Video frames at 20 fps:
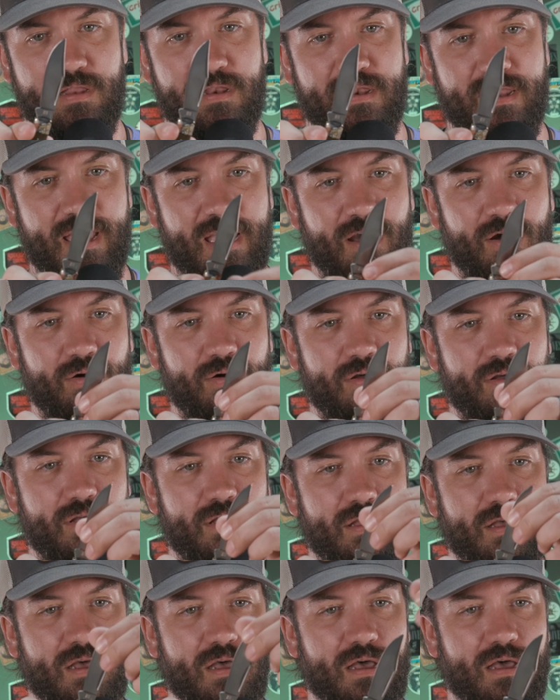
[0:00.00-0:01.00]
Now,
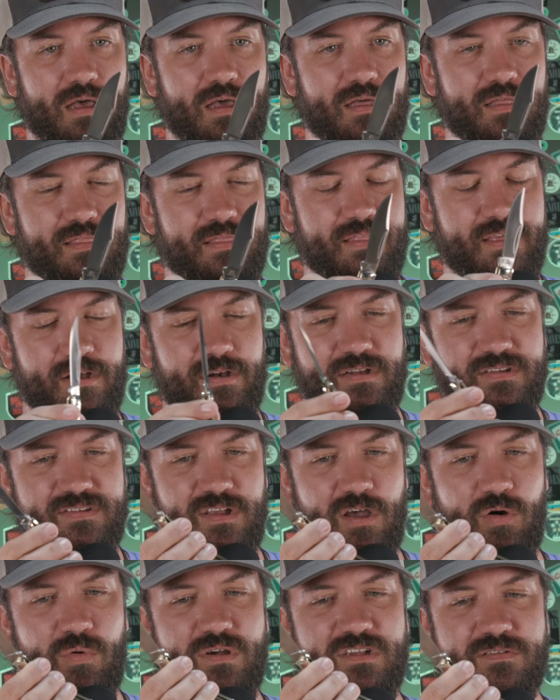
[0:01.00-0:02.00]
uh, there has
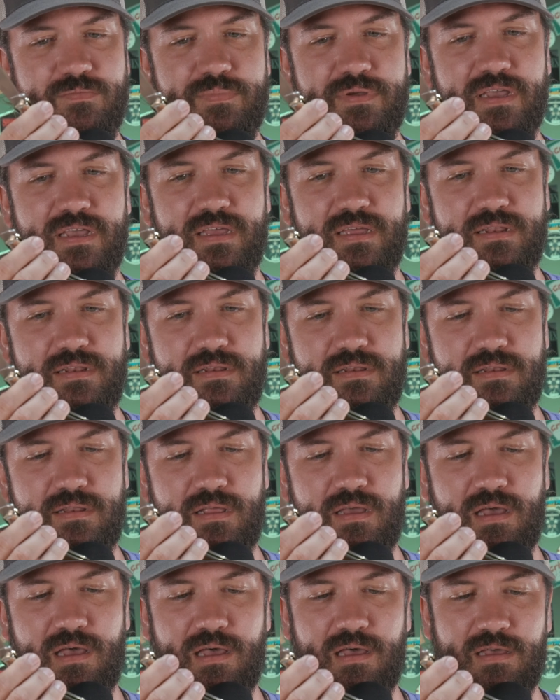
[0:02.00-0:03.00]
always been
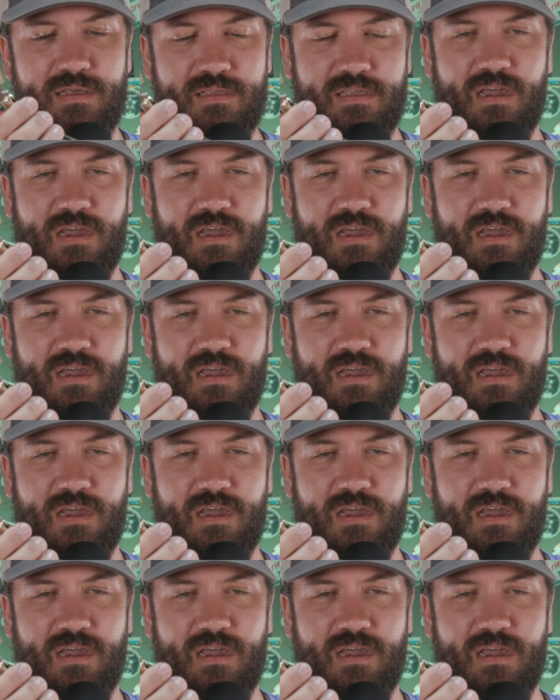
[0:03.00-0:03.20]
uh,